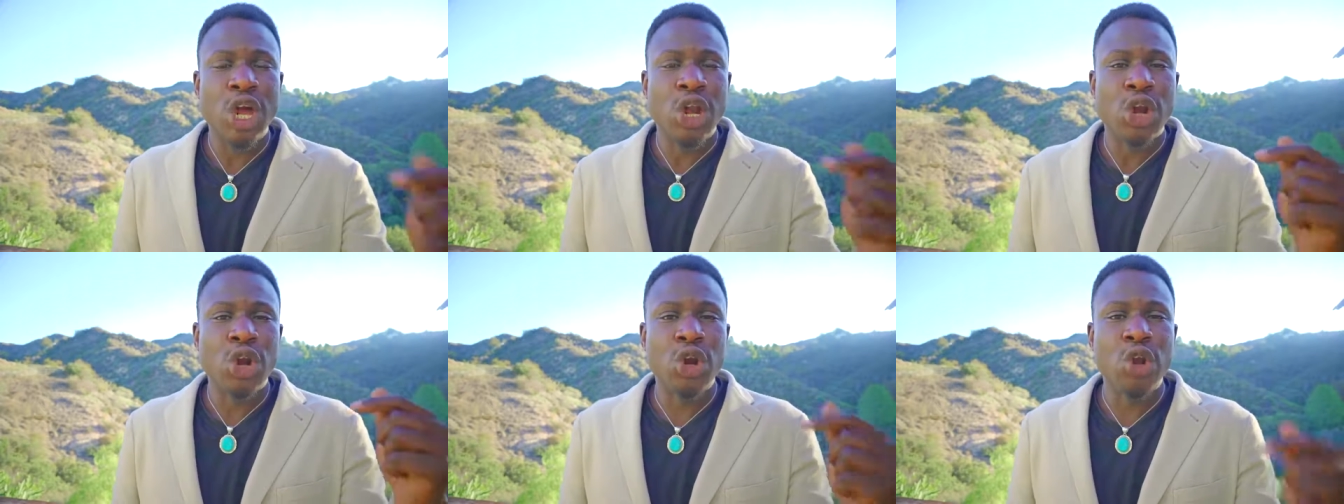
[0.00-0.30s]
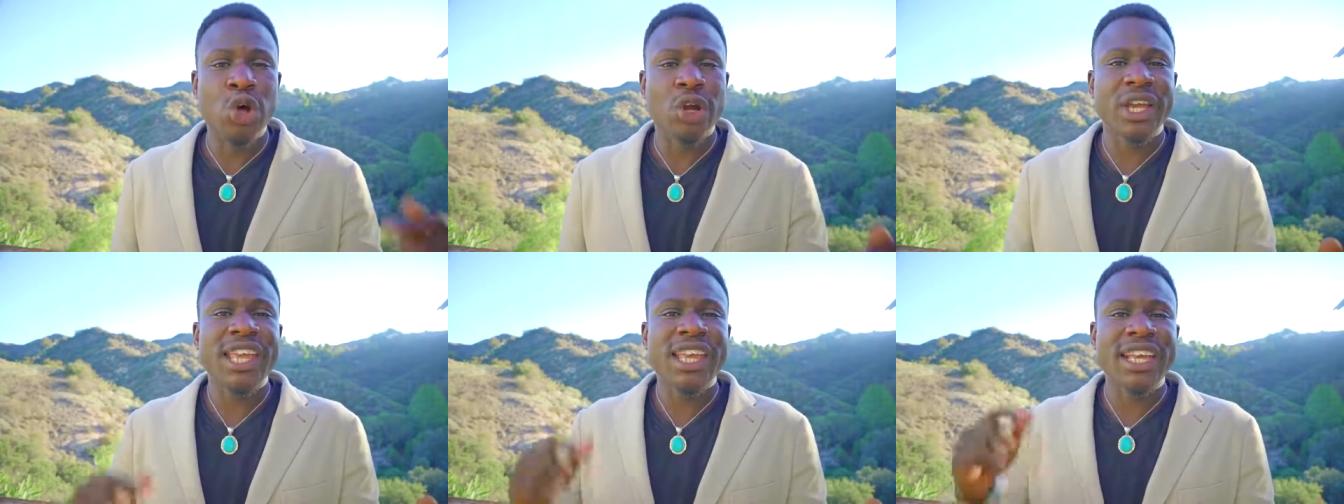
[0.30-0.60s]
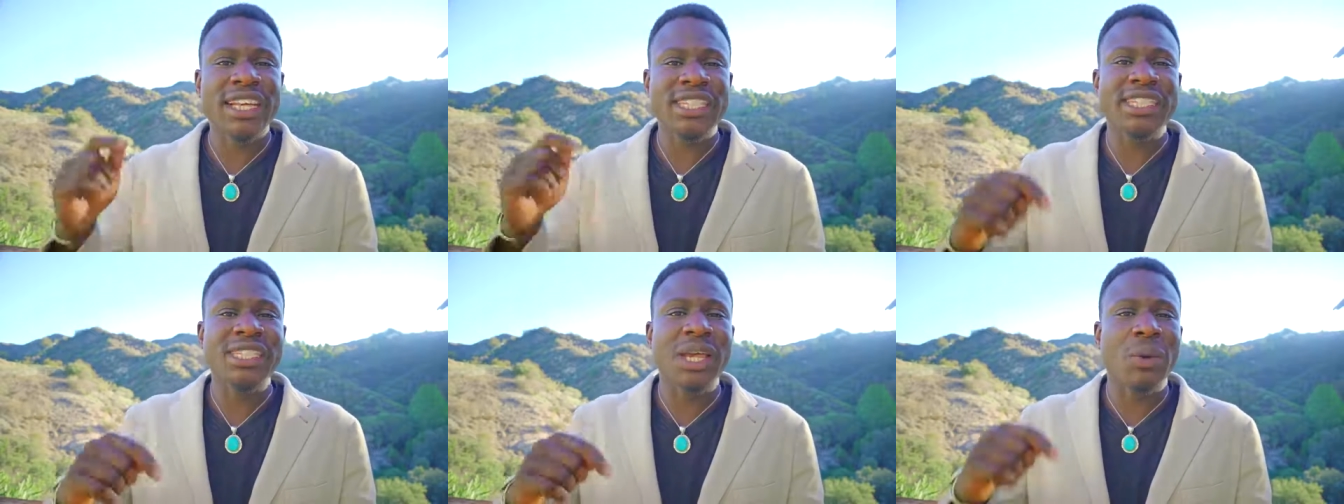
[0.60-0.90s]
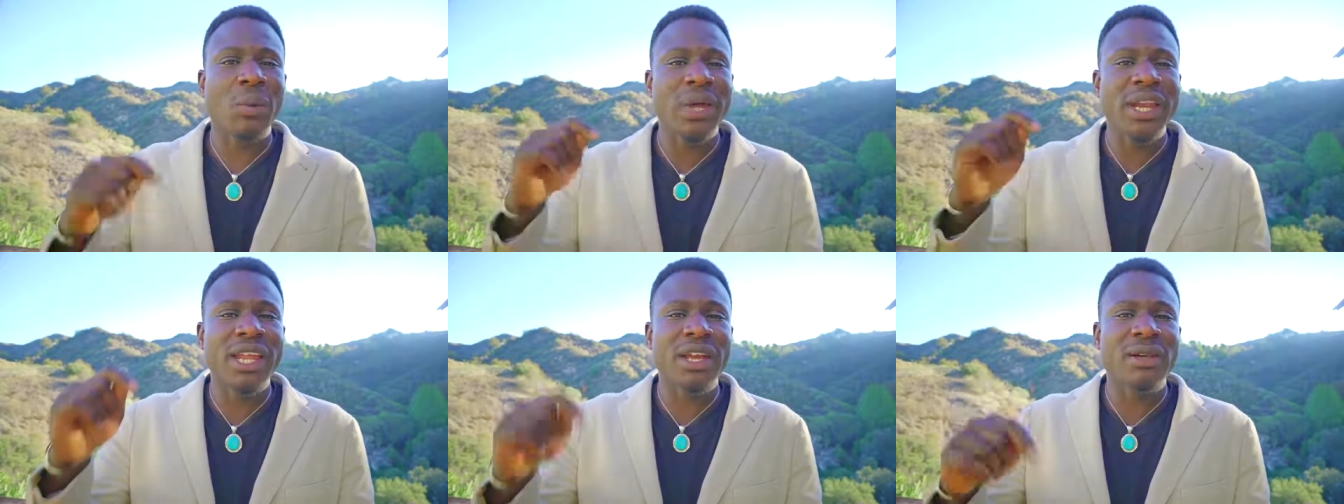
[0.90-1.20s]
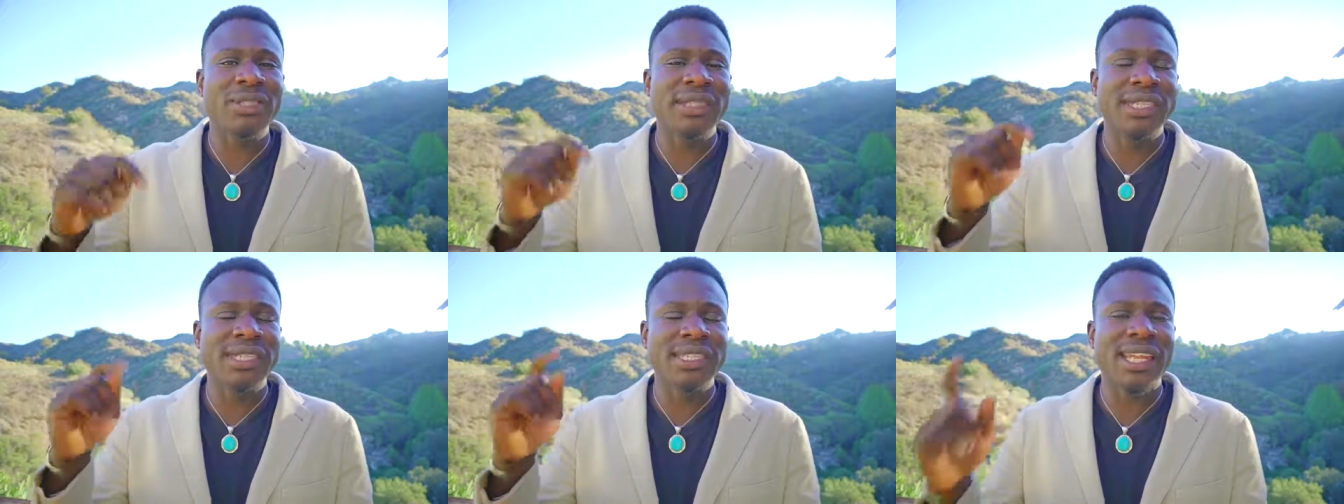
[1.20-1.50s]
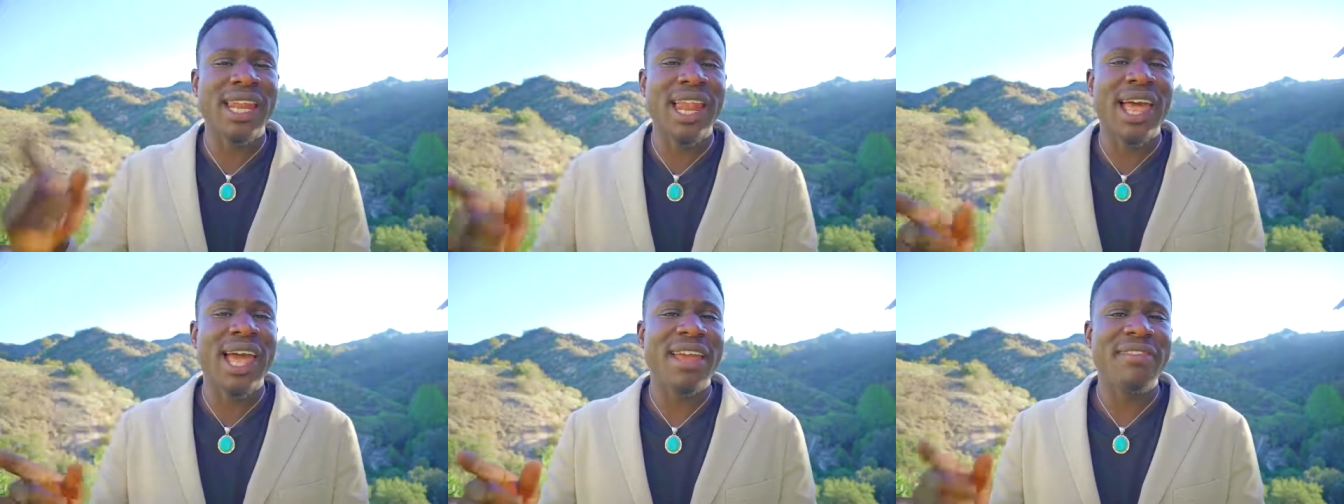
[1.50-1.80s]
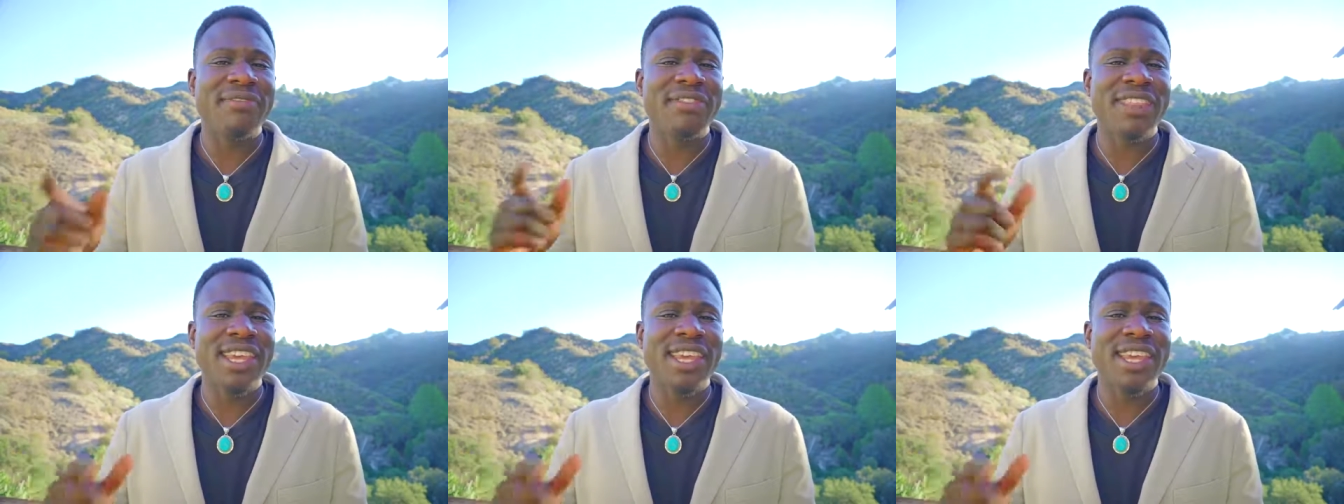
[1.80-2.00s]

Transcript: Looking at someone else's life,